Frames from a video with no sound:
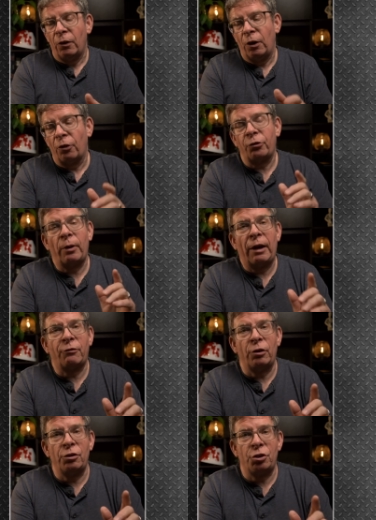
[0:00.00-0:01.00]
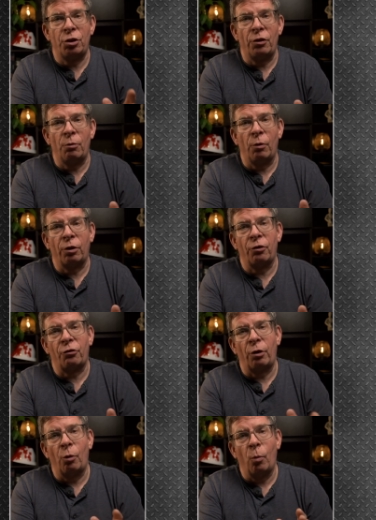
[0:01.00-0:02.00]
They also have to ensure that
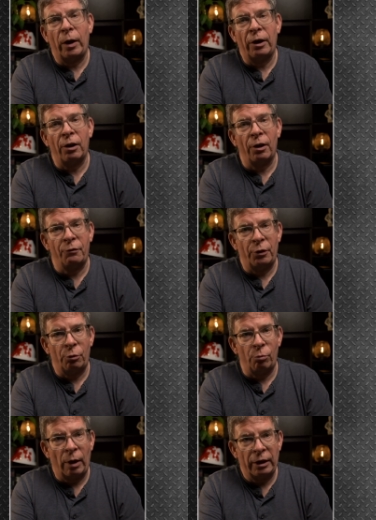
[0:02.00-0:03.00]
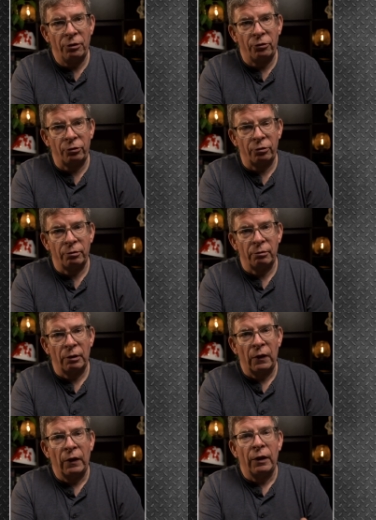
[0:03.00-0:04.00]
workers are aware of their rights.
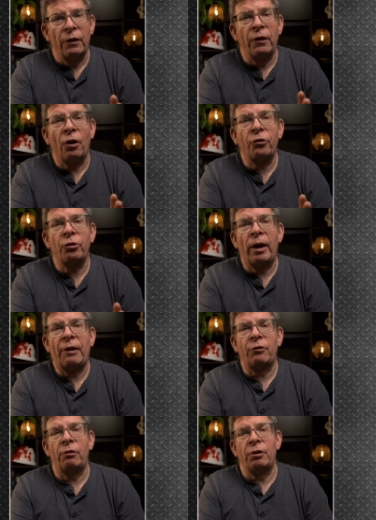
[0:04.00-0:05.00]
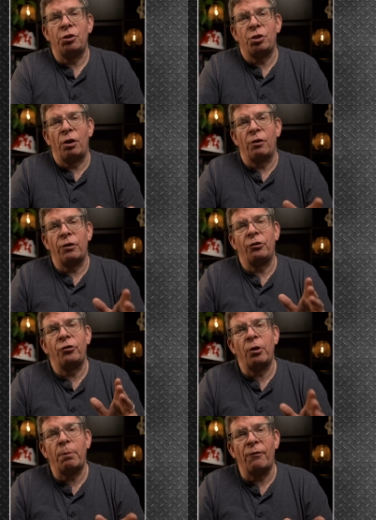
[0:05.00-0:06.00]
They also have to ensure that
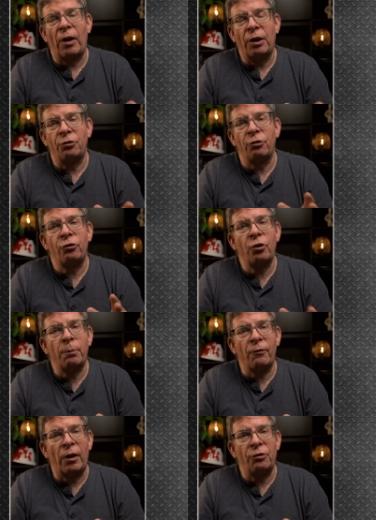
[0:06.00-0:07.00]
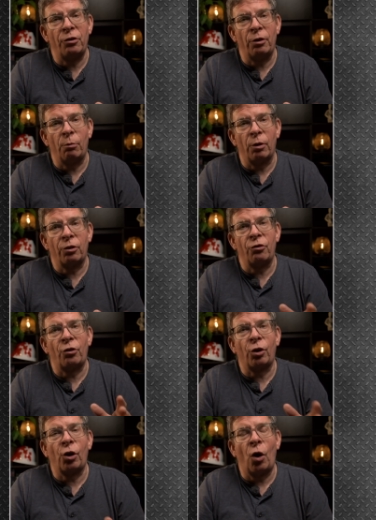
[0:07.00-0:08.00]
supervisors supervising their
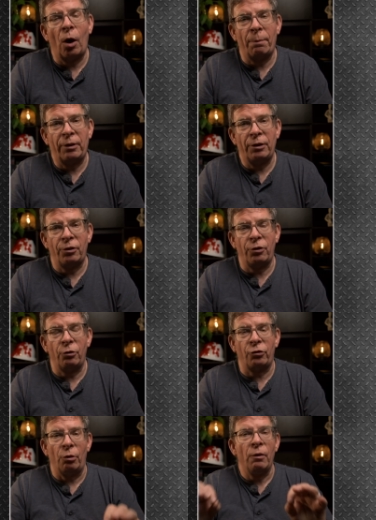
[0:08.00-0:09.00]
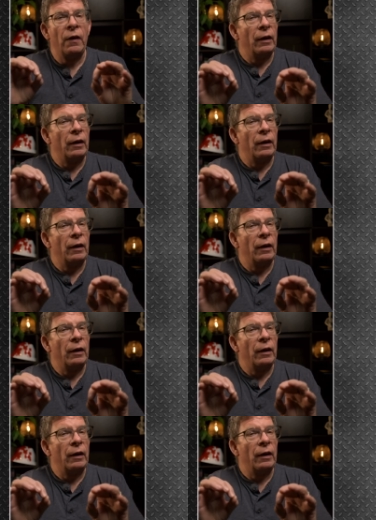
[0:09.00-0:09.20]
workers are competent to do so.